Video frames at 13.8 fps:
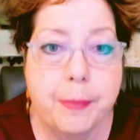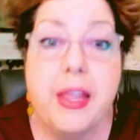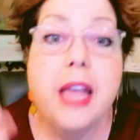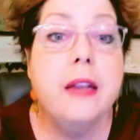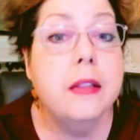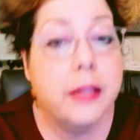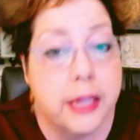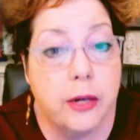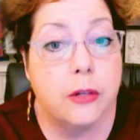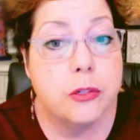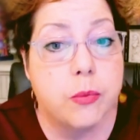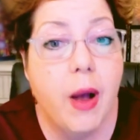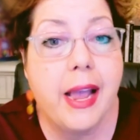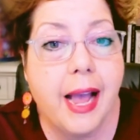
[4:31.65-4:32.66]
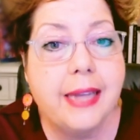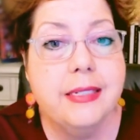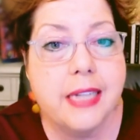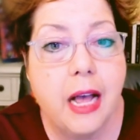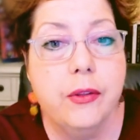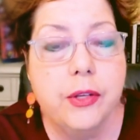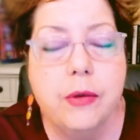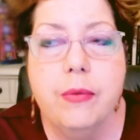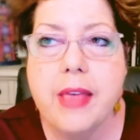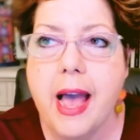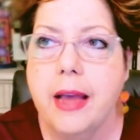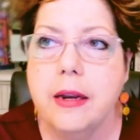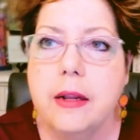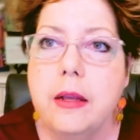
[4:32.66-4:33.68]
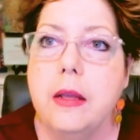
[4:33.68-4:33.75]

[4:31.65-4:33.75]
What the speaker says: And here's why I tell you that.